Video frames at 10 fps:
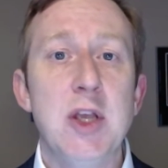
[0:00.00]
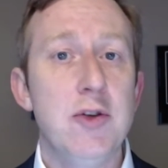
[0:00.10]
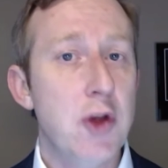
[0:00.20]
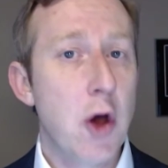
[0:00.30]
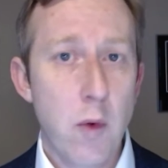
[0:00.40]

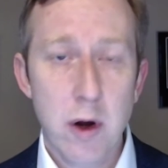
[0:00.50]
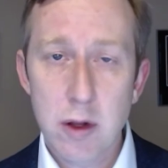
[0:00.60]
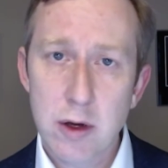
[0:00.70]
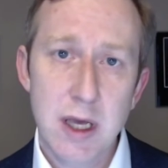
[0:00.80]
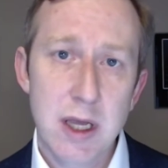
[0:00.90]
You don't want
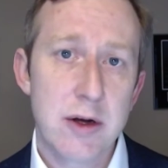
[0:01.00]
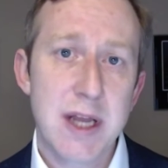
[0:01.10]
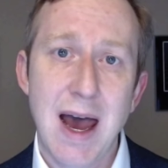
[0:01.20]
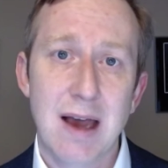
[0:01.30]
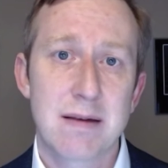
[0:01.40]
to look at your
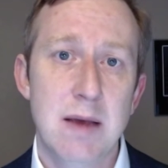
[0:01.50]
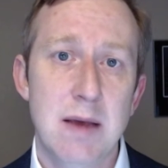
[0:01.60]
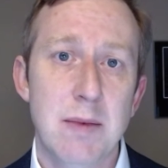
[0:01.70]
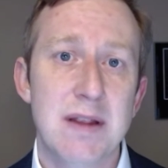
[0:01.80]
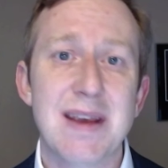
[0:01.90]
tax
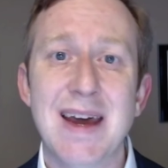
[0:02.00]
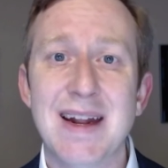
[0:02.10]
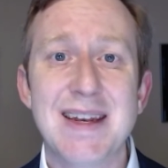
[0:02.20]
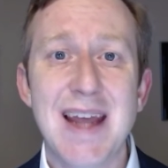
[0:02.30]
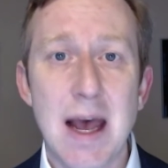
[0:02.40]
statements and
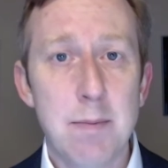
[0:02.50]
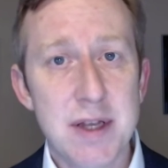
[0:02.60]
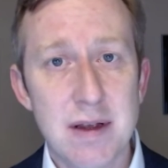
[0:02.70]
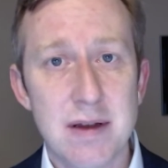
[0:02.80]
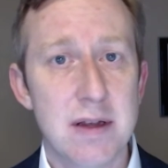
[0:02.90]

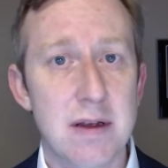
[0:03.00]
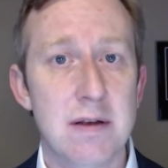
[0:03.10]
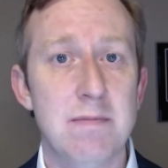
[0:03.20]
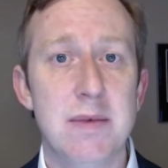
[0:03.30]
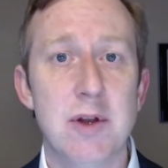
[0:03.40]
attempt
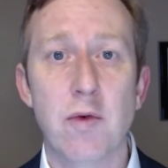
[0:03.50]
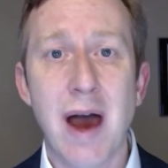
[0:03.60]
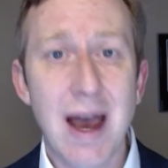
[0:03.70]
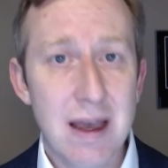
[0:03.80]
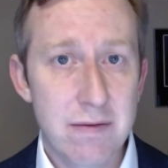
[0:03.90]
to
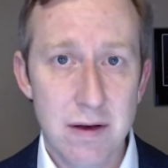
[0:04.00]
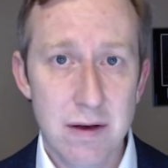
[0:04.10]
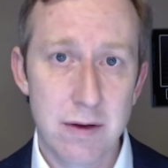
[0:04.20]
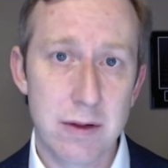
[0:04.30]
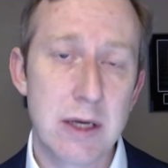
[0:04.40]
derive
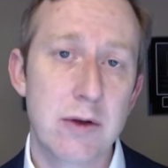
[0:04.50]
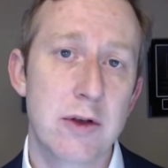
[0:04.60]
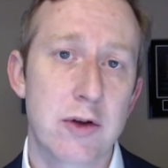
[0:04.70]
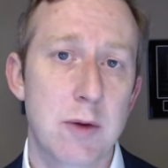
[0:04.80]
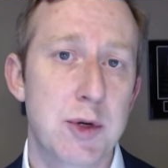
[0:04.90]
the legal
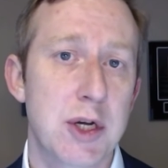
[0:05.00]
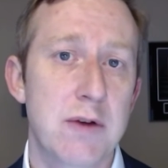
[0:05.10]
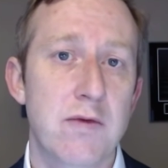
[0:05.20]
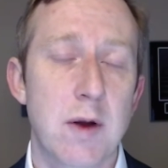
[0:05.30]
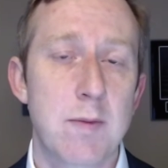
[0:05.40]

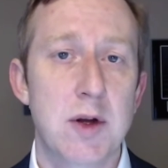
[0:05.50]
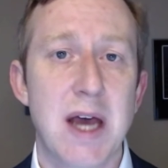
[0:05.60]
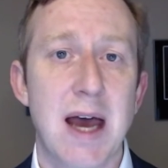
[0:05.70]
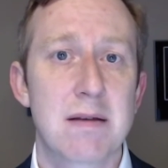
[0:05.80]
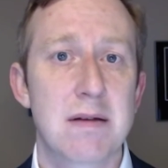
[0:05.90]
description from your
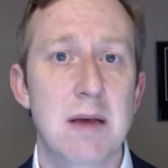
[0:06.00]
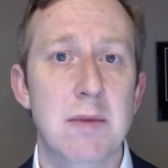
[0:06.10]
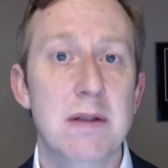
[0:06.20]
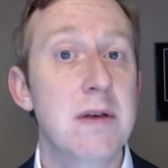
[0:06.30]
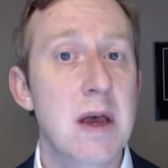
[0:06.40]
tax
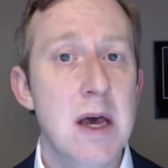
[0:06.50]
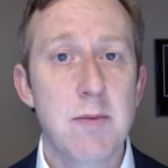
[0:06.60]
statements,